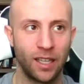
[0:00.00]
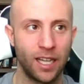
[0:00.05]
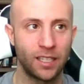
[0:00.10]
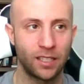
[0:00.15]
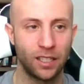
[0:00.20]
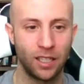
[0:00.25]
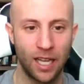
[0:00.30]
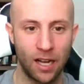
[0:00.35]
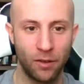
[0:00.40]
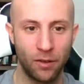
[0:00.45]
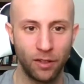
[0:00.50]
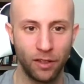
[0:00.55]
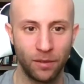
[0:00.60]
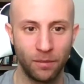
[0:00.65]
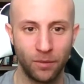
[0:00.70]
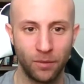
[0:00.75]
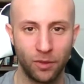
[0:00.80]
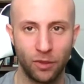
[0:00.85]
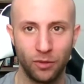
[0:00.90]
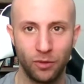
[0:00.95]
that's allowed
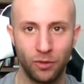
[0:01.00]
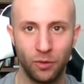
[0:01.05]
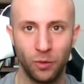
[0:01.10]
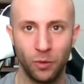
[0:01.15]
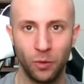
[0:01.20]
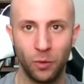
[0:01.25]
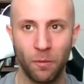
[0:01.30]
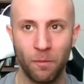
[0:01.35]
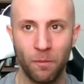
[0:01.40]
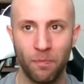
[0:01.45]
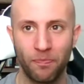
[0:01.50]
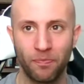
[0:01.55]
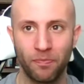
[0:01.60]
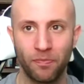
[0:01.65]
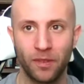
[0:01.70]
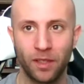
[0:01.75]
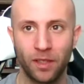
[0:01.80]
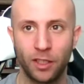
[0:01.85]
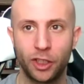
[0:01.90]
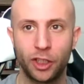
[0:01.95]
them to
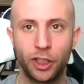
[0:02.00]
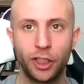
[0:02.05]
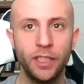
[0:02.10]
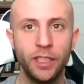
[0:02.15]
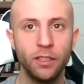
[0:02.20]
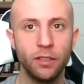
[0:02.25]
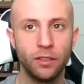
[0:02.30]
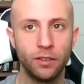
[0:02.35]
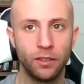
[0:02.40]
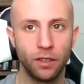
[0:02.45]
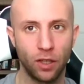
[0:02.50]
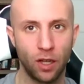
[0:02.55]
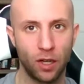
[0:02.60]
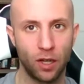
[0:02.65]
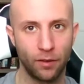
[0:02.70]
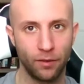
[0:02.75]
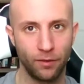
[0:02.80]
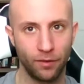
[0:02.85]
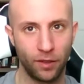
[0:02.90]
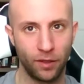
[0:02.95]
shield a
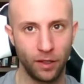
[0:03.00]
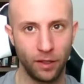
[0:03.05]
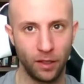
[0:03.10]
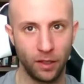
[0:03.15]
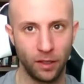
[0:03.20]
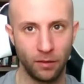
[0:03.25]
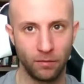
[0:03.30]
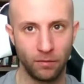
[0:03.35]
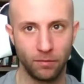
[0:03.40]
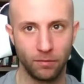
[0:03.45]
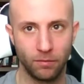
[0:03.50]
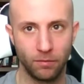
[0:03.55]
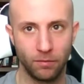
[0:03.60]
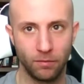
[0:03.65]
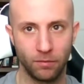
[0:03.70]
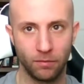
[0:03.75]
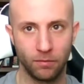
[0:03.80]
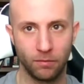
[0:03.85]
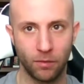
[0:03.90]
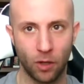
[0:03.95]
lot of the
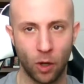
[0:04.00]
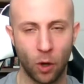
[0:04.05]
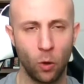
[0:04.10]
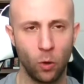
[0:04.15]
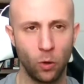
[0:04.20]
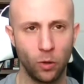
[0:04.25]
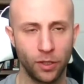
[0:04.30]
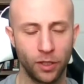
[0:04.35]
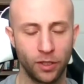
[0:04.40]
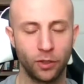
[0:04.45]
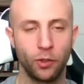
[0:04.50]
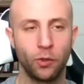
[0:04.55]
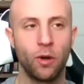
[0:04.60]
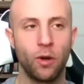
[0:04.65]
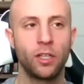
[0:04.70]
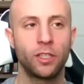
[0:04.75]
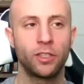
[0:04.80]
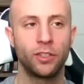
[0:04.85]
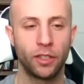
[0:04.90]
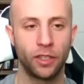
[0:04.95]
holes in their
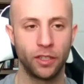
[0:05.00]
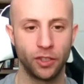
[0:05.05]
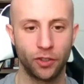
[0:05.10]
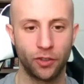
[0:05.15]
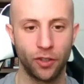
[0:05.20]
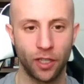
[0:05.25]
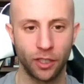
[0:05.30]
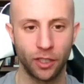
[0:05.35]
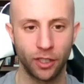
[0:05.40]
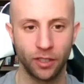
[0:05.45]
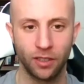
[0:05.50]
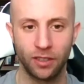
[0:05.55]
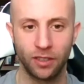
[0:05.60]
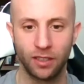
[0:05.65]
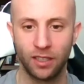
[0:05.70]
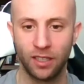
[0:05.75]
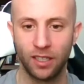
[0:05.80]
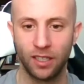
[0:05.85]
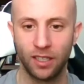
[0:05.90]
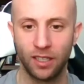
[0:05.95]
roster construction.
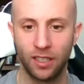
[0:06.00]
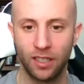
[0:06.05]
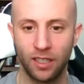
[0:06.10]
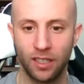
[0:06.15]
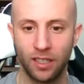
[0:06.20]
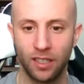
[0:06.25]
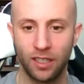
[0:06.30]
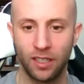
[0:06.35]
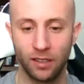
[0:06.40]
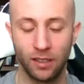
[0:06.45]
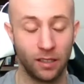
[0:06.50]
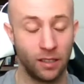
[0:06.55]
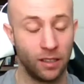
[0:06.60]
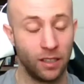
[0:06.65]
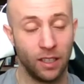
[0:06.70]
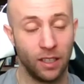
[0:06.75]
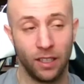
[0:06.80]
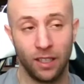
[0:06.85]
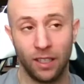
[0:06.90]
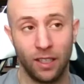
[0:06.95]

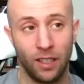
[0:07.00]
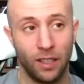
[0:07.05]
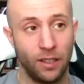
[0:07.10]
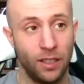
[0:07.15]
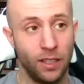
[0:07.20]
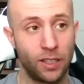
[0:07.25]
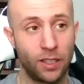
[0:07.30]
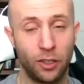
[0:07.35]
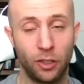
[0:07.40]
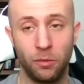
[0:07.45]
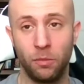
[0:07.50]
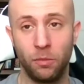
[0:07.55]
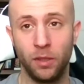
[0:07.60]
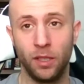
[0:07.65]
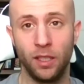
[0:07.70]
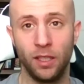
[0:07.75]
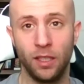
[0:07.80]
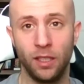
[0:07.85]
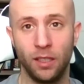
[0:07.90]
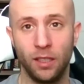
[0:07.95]
And this could
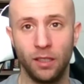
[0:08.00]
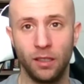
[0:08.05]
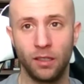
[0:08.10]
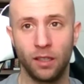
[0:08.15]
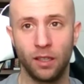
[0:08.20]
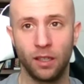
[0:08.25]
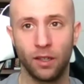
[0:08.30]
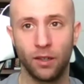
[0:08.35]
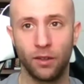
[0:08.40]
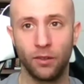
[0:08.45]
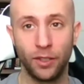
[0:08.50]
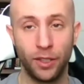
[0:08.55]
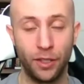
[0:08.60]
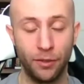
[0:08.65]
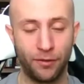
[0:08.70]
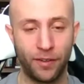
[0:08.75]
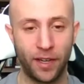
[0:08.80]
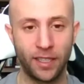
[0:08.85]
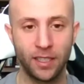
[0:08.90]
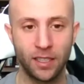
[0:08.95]
be their
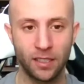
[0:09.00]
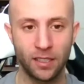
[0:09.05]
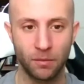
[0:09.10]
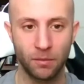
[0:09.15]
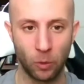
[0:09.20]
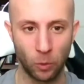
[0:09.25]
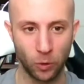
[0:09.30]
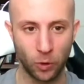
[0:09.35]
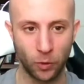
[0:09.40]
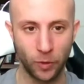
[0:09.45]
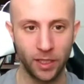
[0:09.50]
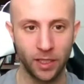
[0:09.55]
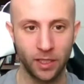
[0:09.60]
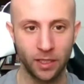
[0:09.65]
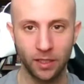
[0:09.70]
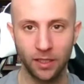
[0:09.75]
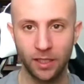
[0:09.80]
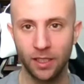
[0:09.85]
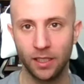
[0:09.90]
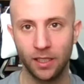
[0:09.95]
defense most
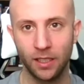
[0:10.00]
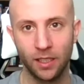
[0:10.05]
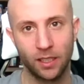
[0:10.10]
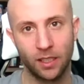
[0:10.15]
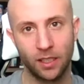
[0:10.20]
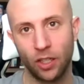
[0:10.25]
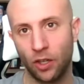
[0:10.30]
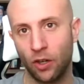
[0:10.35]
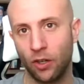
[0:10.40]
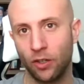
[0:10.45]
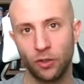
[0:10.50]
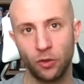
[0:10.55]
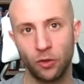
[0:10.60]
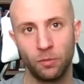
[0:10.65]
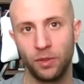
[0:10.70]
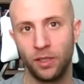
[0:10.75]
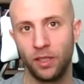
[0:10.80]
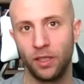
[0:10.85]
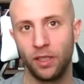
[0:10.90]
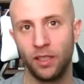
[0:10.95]
recently, and this could also
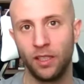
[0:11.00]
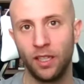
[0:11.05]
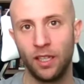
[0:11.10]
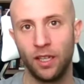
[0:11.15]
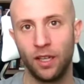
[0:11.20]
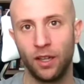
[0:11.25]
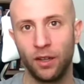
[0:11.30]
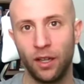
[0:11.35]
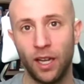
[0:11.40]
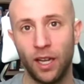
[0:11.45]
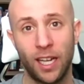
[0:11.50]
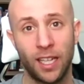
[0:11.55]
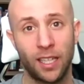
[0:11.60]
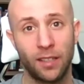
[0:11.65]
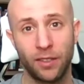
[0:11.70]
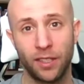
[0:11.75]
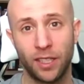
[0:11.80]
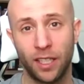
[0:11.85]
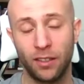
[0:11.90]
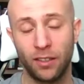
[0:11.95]
be the lack
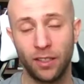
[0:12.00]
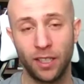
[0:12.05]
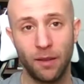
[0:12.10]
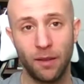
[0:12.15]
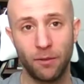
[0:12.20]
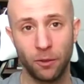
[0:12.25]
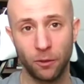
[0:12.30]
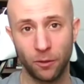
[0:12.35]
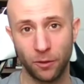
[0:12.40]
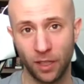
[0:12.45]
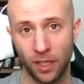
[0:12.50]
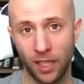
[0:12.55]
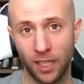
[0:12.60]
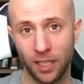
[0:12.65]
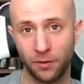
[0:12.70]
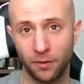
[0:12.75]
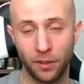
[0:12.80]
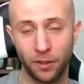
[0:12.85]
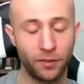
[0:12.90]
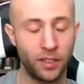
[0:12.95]
of center depth over the
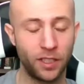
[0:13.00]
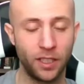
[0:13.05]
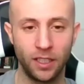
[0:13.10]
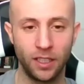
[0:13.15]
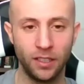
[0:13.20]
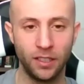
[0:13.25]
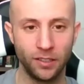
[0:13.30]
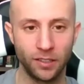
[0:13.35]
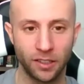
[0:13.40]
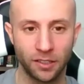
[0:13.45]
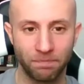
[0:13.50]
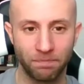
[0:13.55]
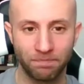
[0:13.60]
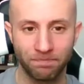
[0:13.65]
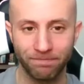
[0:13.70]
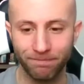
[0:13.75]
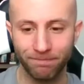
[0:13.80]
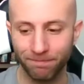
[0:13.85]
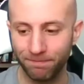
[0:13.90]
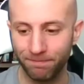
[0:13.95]
last 15 years.
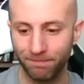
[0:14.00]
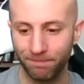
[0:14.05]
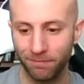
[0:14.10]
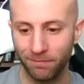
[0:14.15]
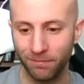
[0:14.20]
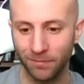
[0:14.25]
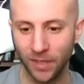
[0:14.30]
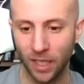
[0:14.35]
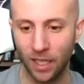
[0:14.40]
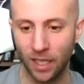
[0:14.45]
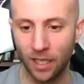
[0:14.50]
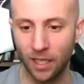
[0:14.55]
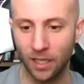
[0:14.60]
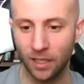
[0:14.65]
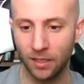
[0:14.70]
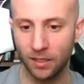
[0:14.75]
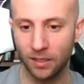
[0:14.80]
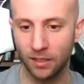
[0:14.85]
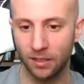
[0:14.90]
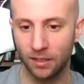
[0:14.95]

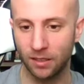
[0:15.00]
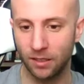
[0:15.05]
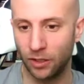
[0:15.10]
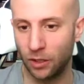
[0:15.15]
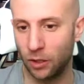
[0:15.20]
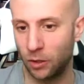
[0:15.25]
And,